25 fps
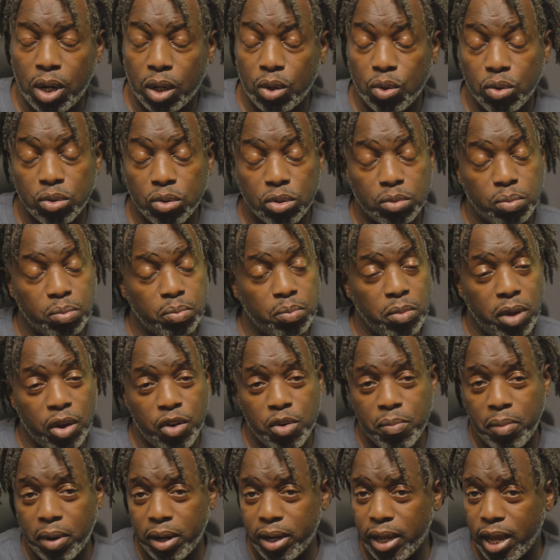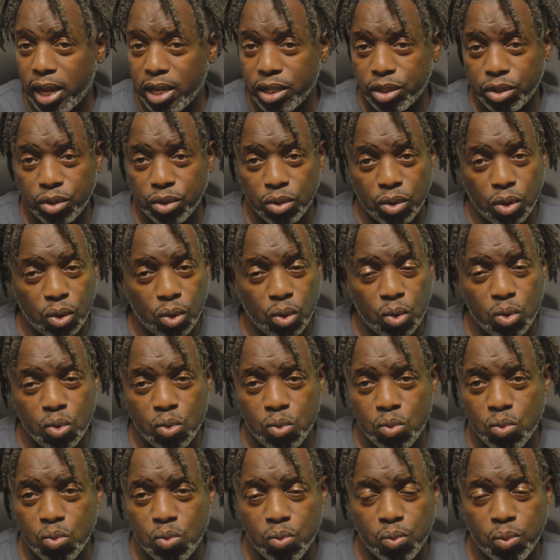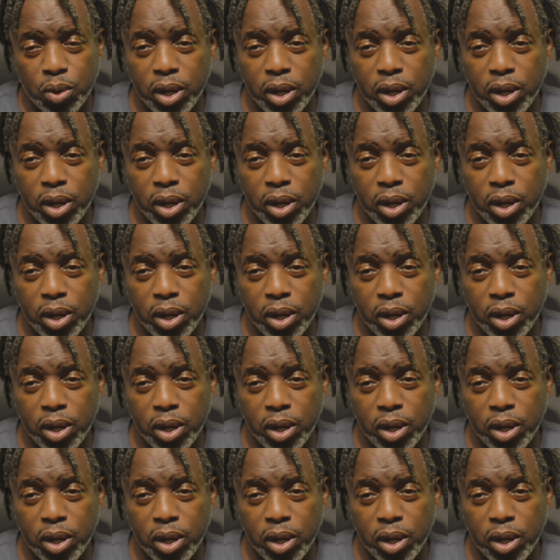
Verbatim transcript: I know everybody has their own